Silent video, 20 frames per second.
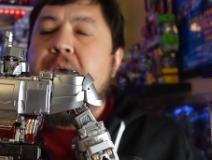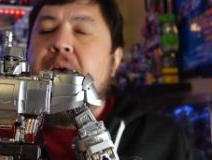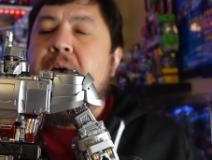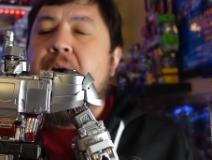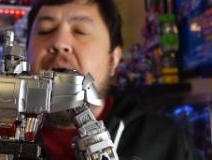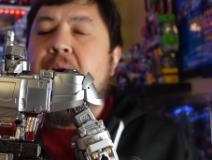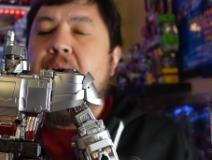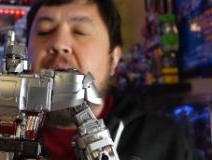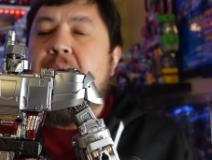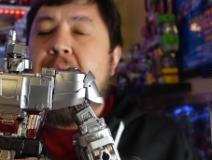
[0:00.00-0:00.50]

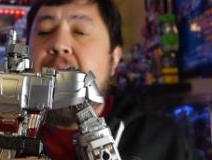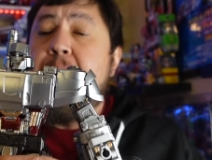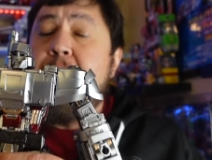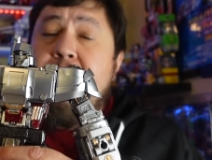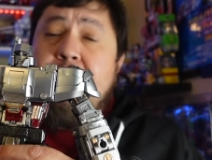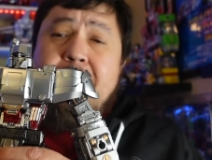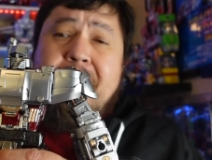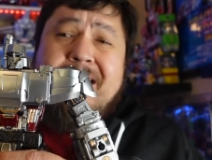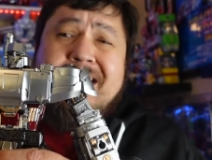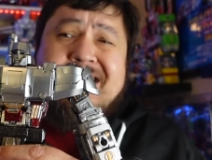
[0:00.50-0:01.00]
Uh, and
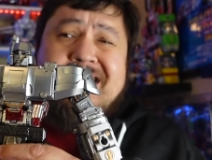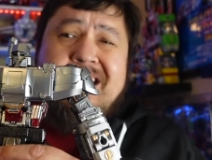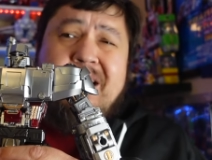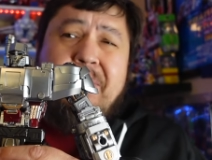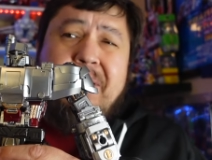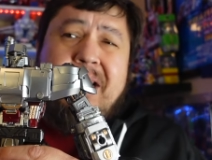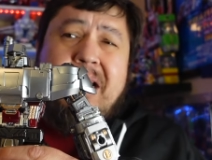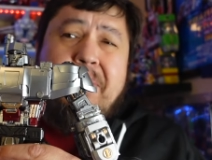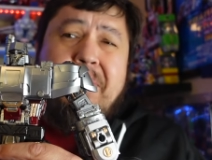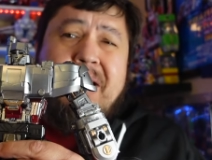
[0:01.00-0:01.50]
maybe consider
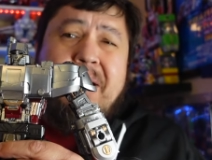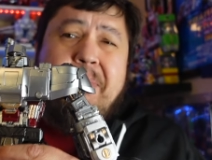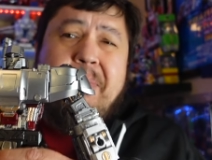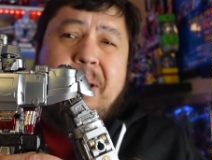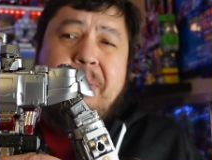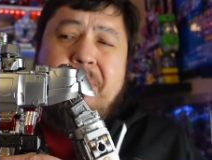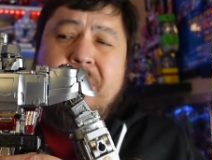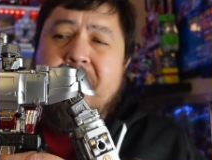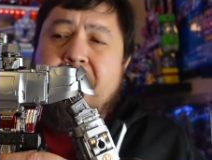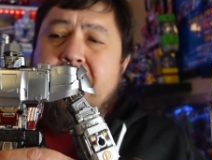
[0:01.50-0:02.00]
becoming a
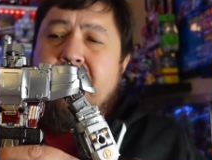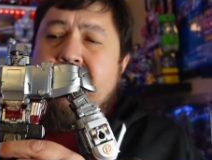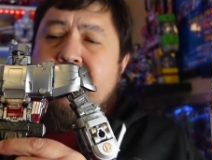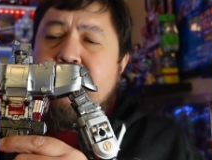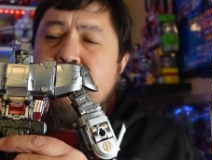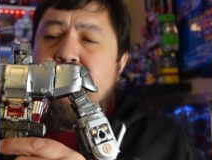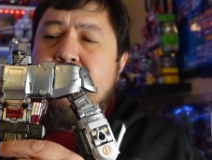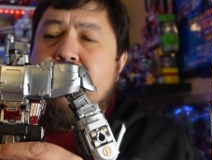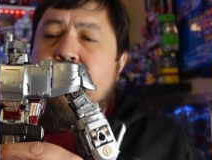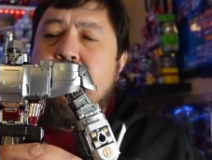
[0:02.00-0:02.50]
member
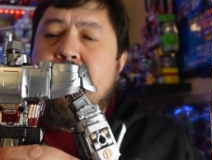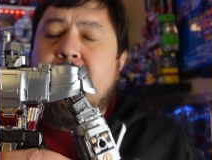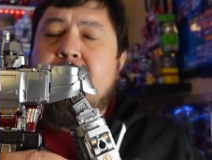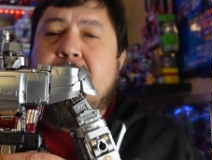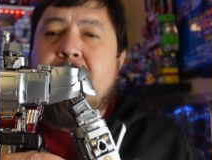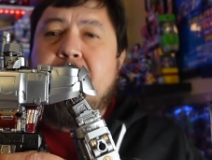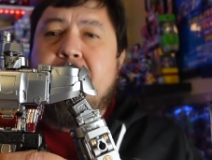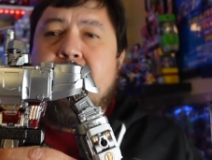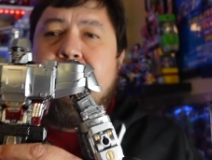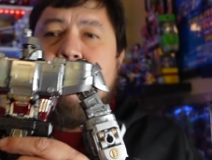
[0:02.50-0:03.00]
because becoming a
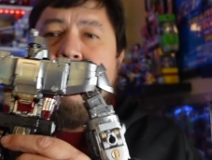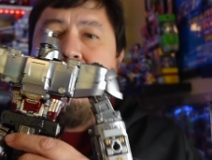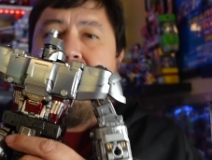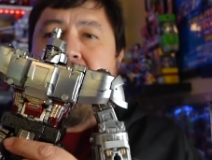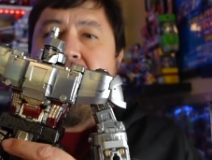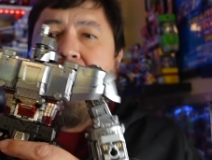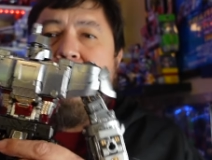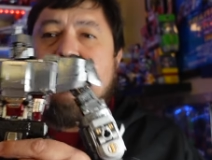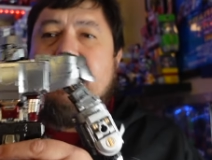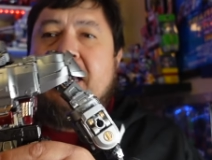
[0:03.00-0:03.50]
member makes
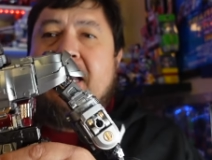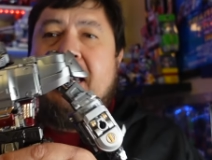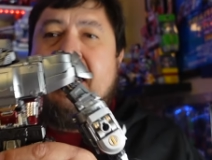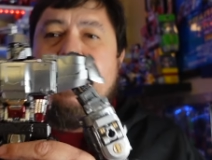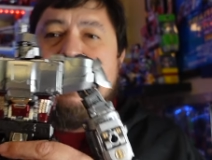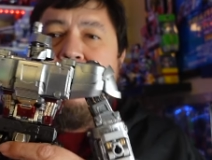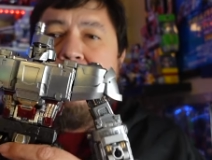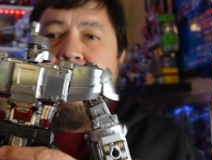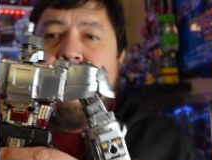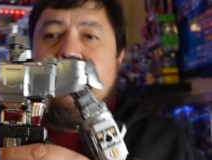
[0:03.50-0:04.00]
sure that I
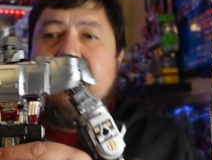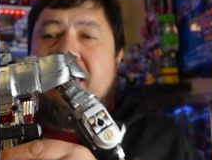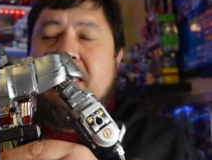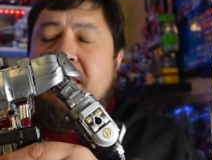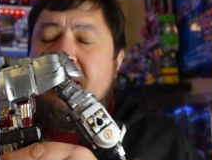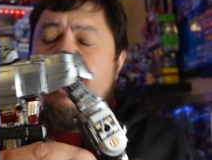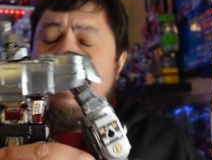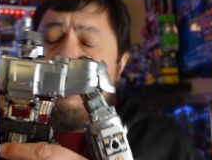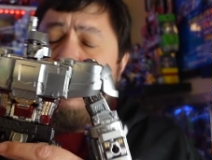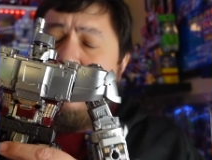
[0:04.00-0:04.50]
can con
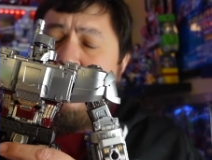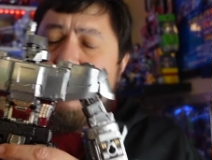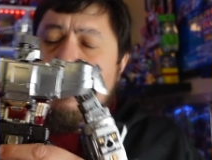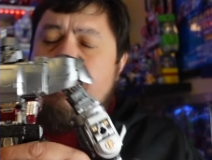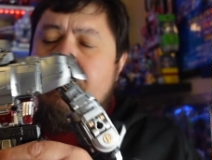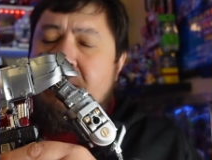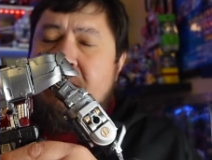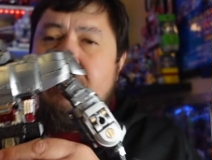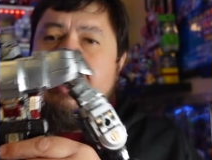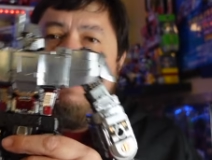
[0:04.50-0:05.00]

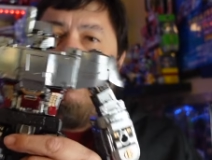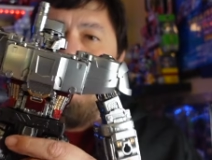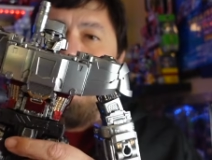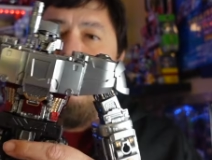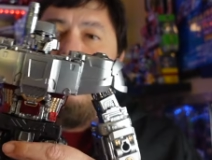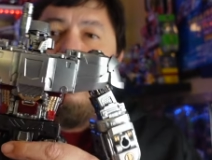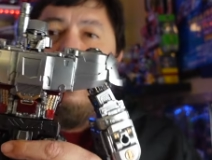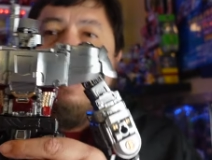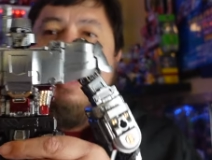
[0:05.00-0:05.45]
continue delivering